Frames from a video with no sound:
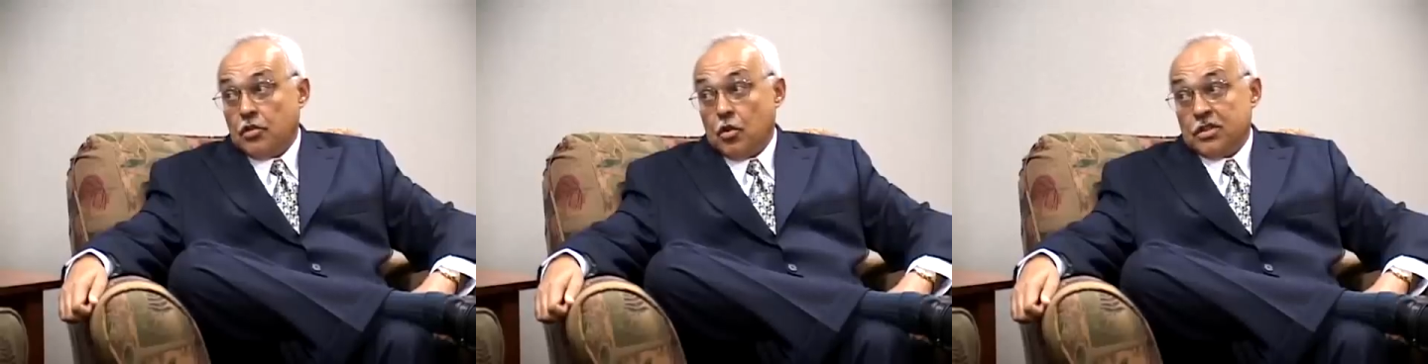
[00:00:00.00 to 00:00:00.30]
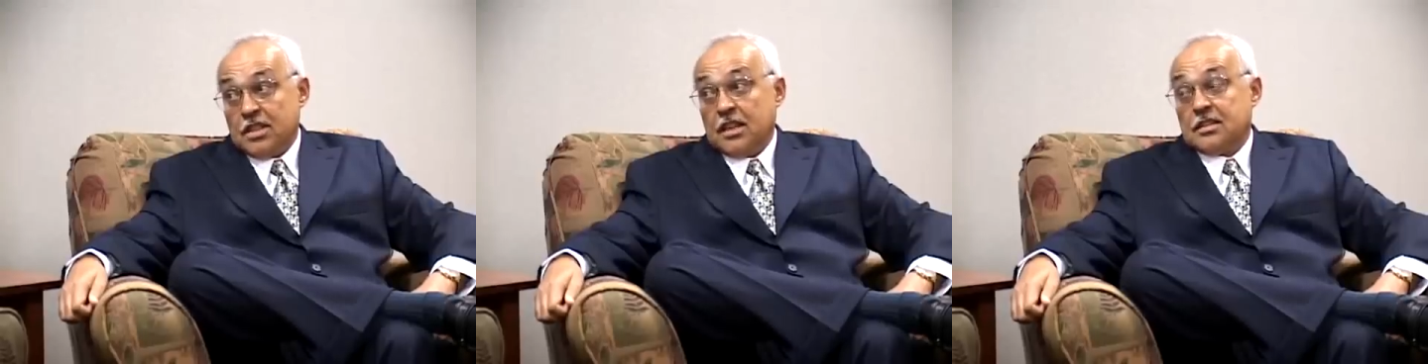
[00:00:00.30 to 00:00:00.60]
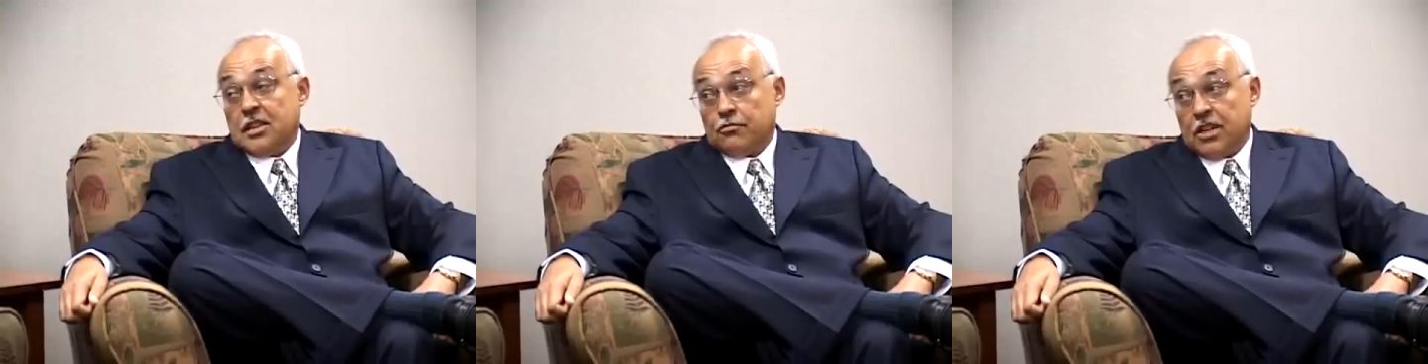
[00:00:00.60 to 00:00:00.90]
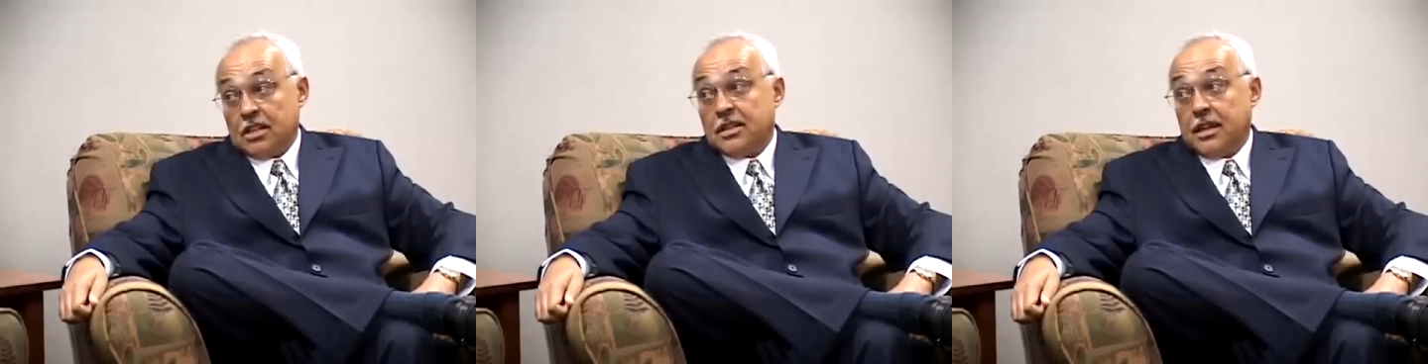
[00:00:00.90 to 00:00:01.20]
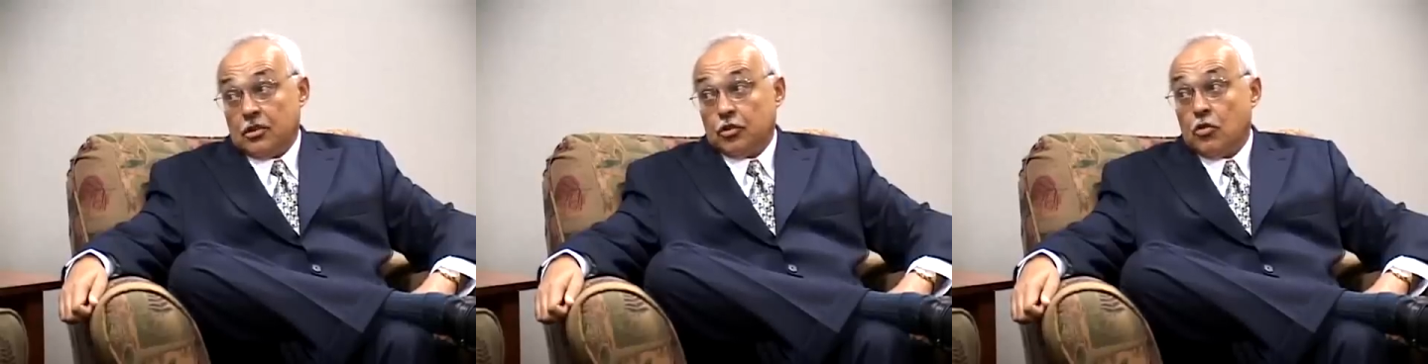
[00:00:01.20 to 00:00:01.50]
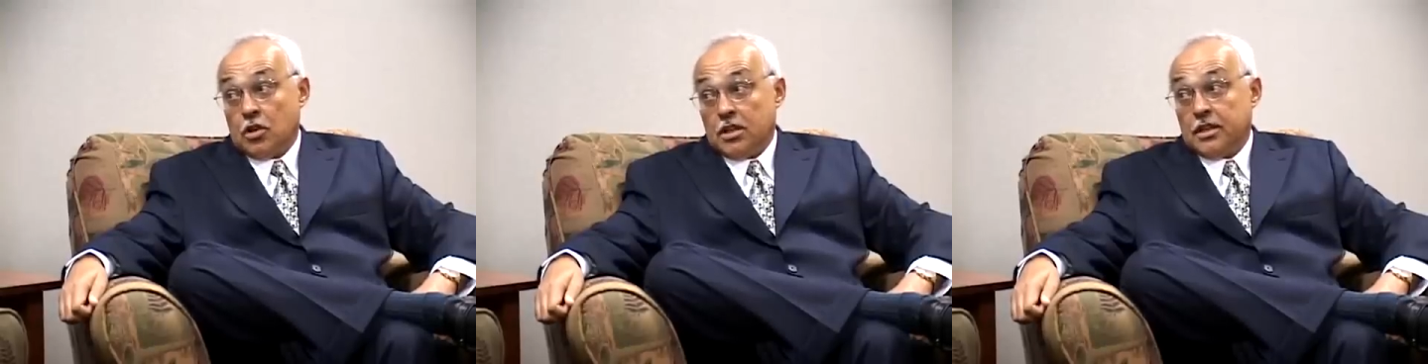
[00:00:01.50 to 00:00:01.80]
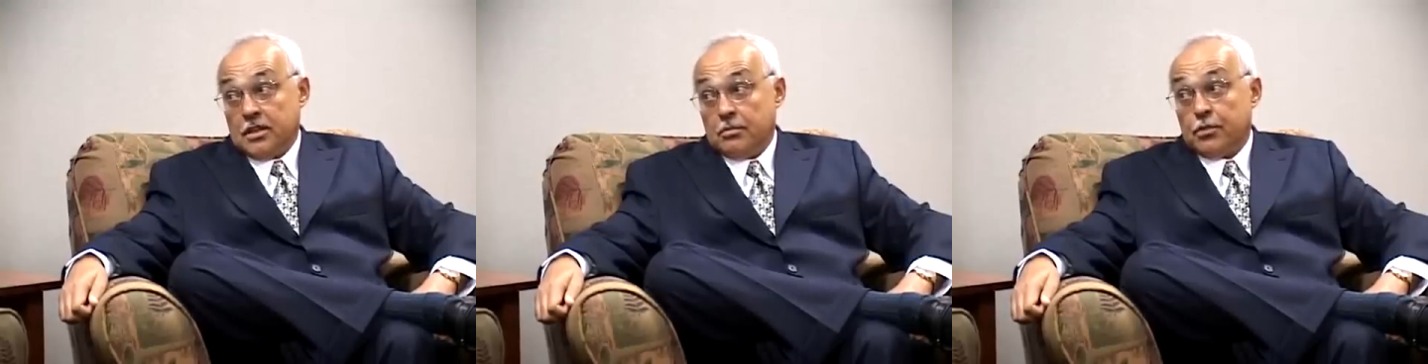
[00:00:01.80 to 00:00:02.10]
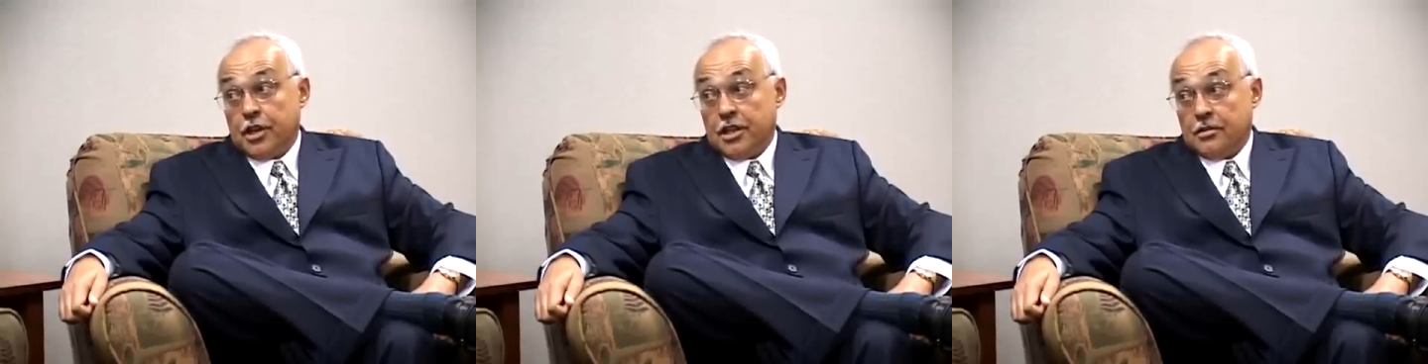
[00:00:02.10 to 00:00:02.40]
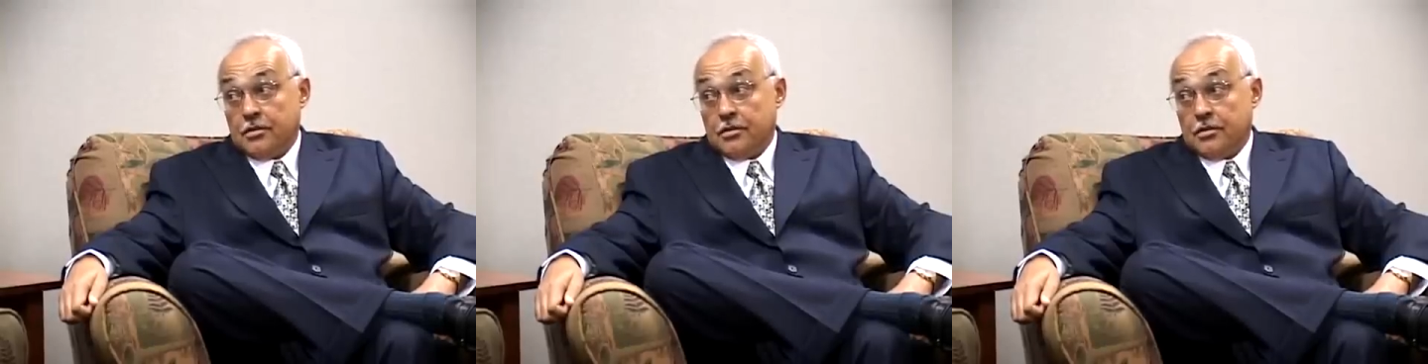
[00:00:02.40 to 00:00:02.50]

Those okay. things can really take a toll on the brain.